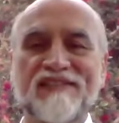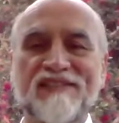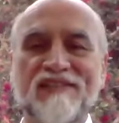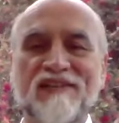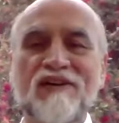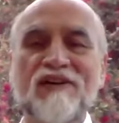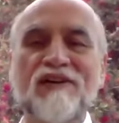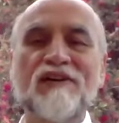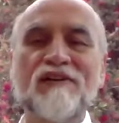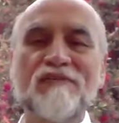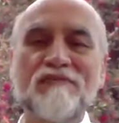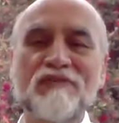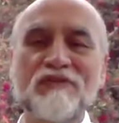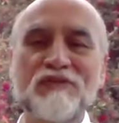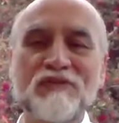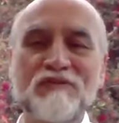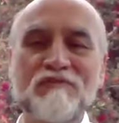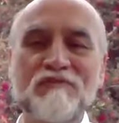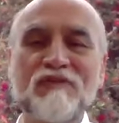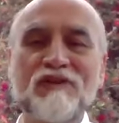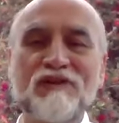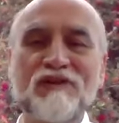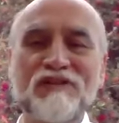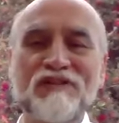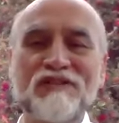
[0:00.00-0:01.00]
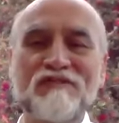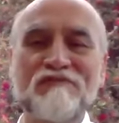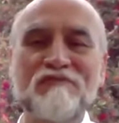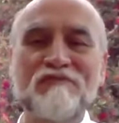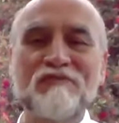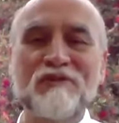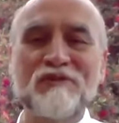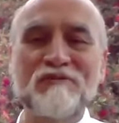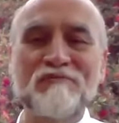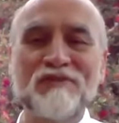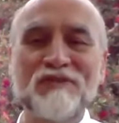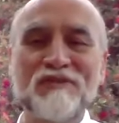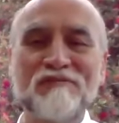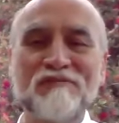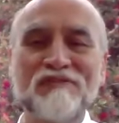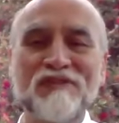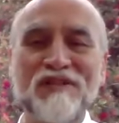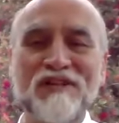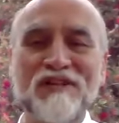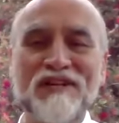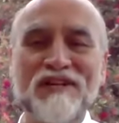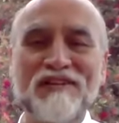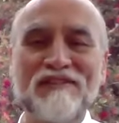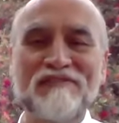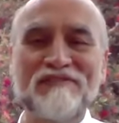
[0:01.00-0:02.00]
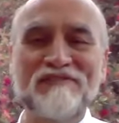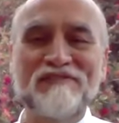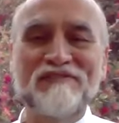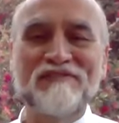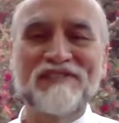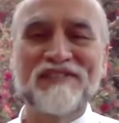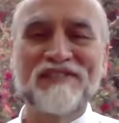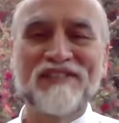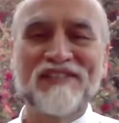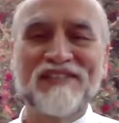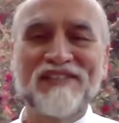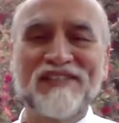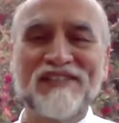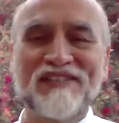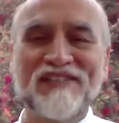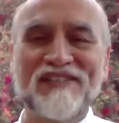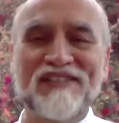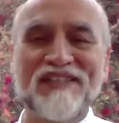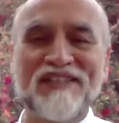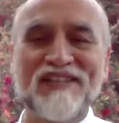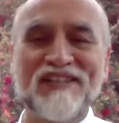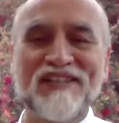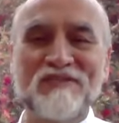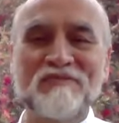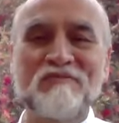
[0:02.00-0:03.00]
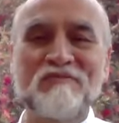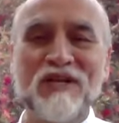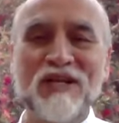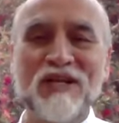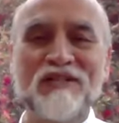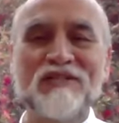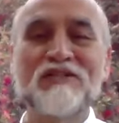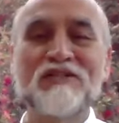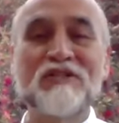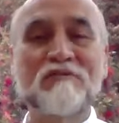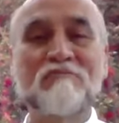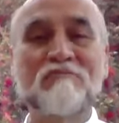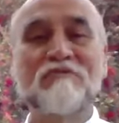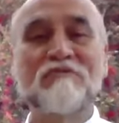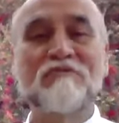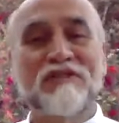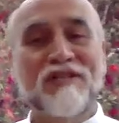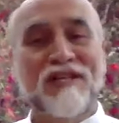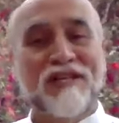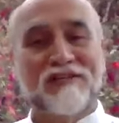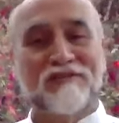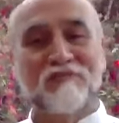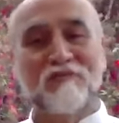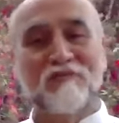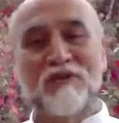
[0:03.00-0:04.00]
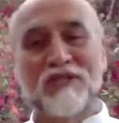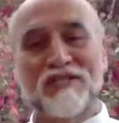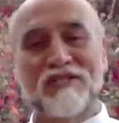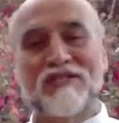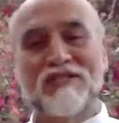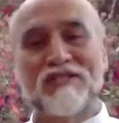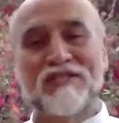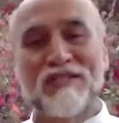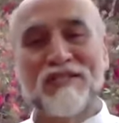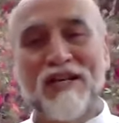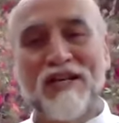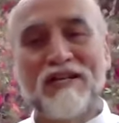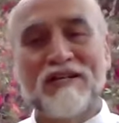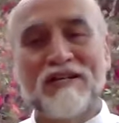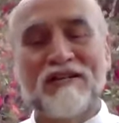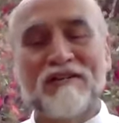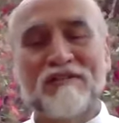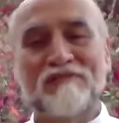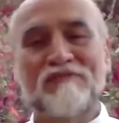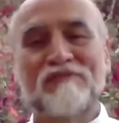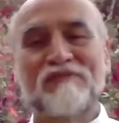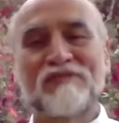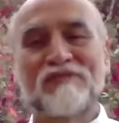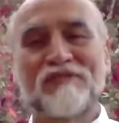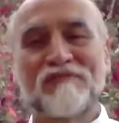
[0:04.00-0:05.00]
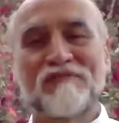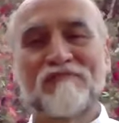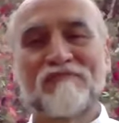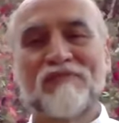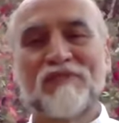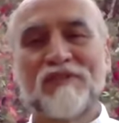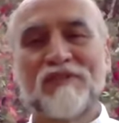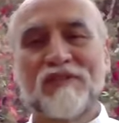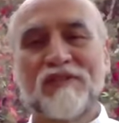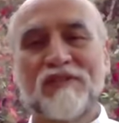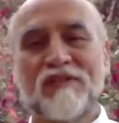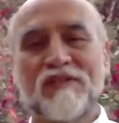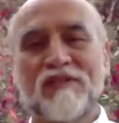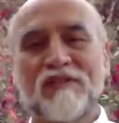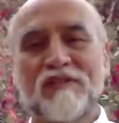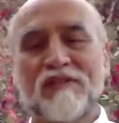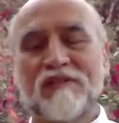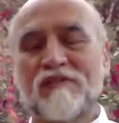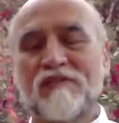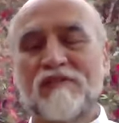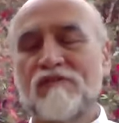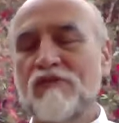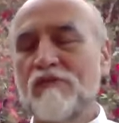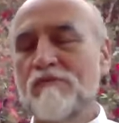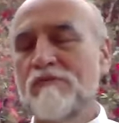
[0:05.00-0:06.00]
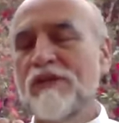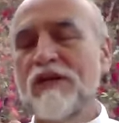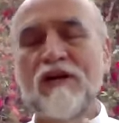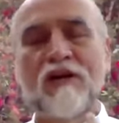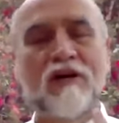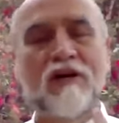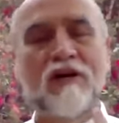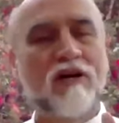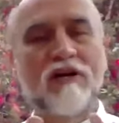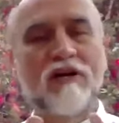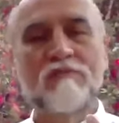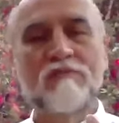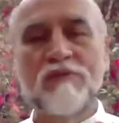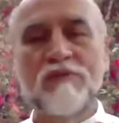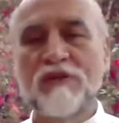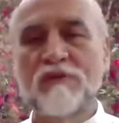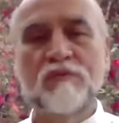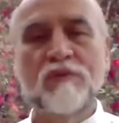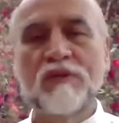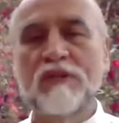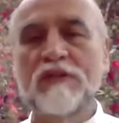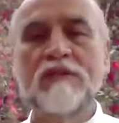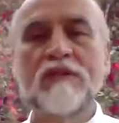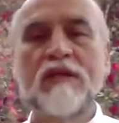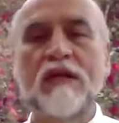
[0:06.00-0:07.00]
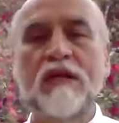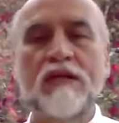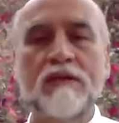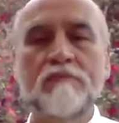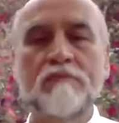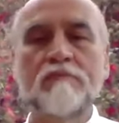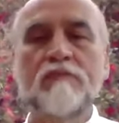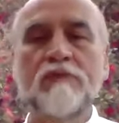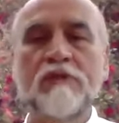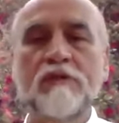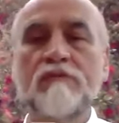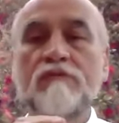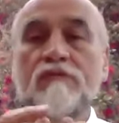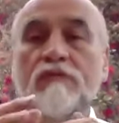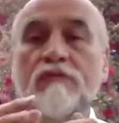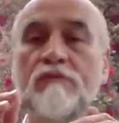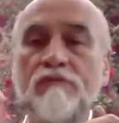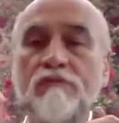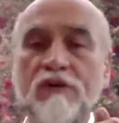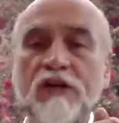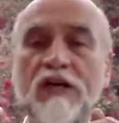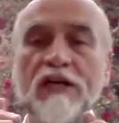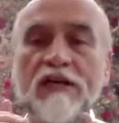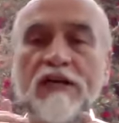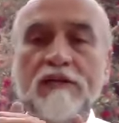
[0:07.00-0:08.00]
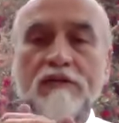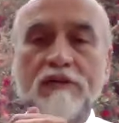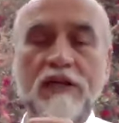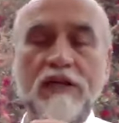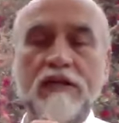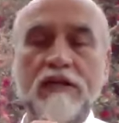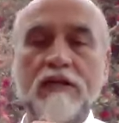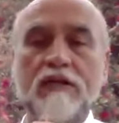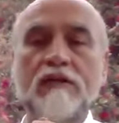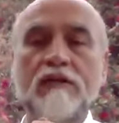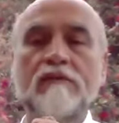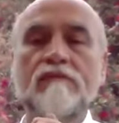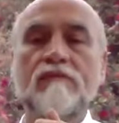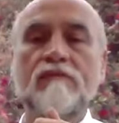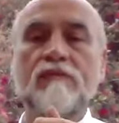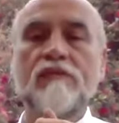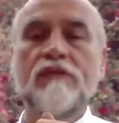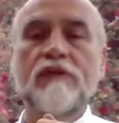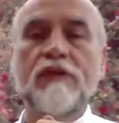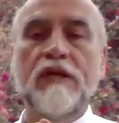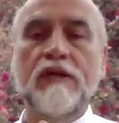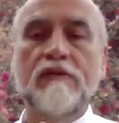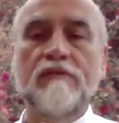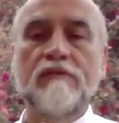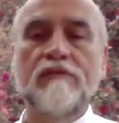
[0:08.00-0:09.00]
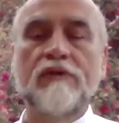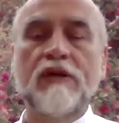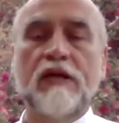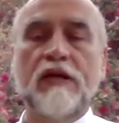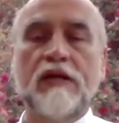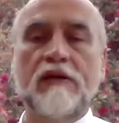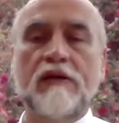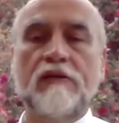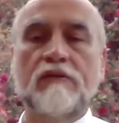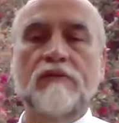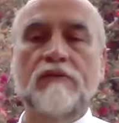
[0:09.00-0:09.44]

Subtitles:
all of those various forms of life, as well as to protect oneself from the harm that would come from violating that vow.